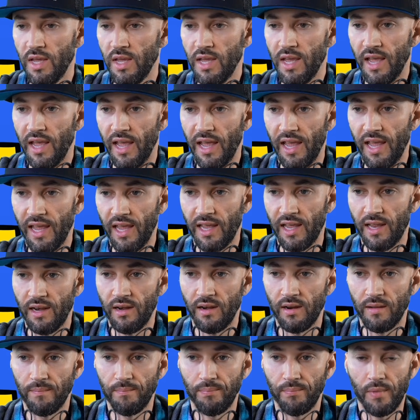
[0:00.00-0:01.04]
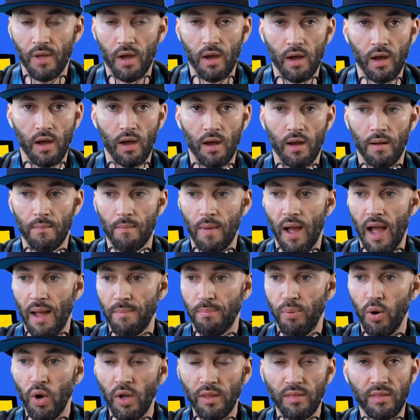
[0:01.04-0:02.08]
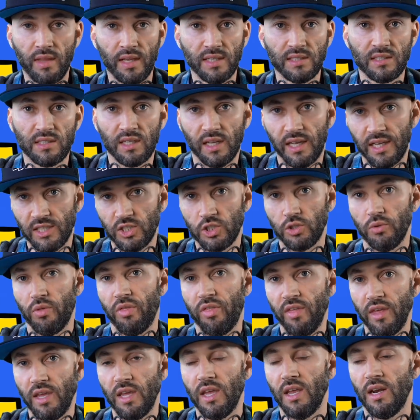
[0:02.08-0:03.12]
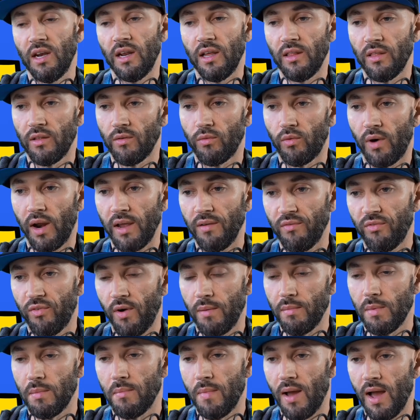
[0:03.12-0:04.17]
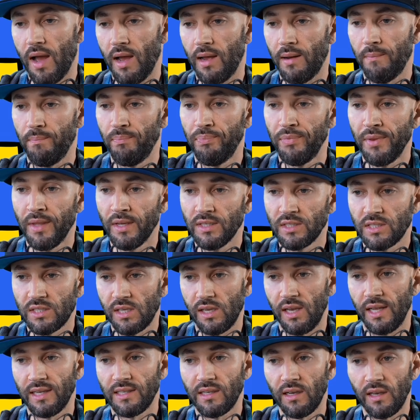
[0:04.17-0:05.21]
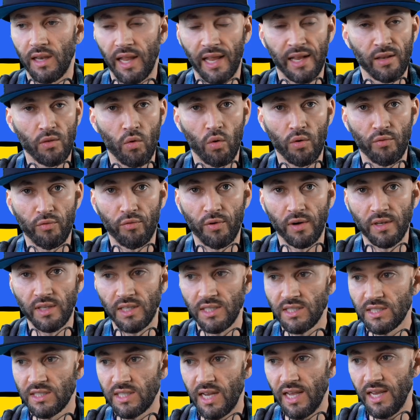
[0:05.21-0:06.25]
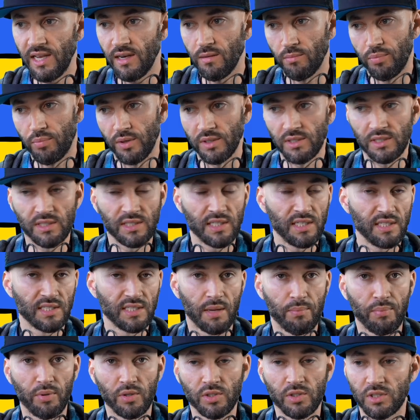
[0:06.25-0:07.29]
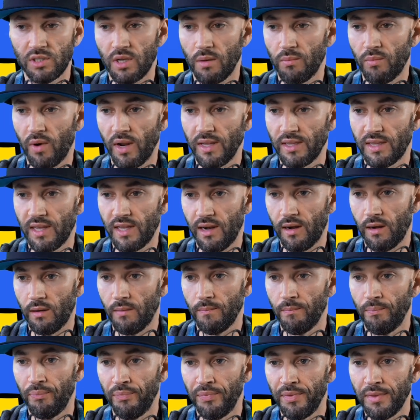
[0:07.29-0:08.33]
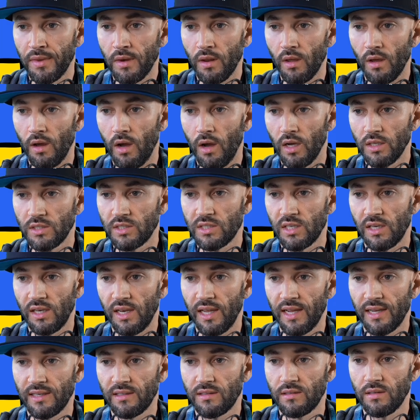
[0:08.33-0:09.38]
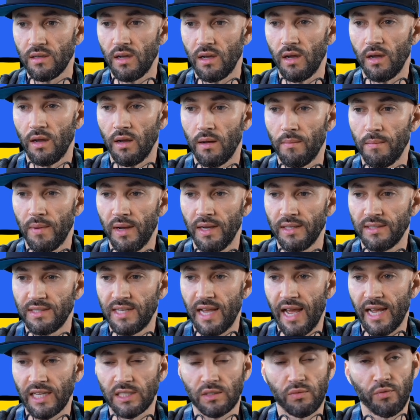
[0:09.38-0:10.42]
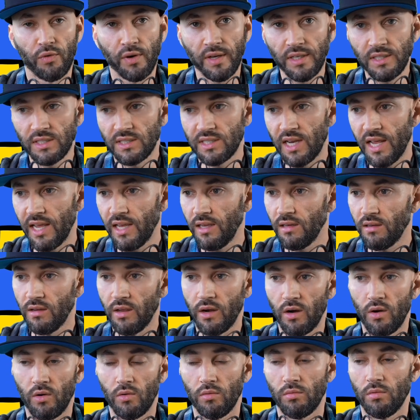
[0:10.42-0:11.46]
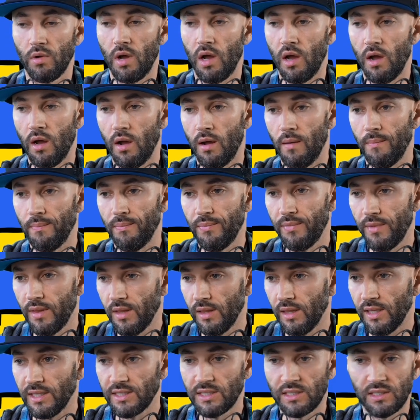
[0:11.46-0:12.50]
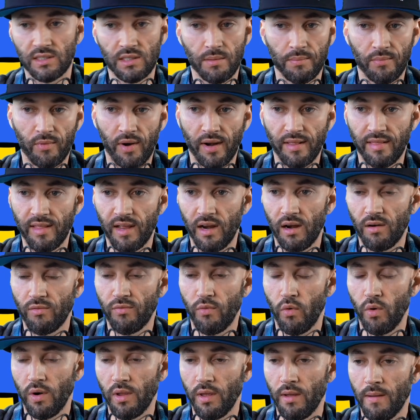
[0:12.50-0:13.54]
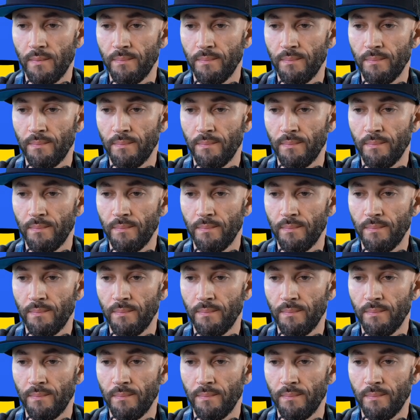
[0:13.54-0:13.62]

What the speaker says: And I put this to get you thinking in the right frame of mind. Select a landlord friendly state, in parentheses, I put some right there. Select a tax free state, list some right there for you.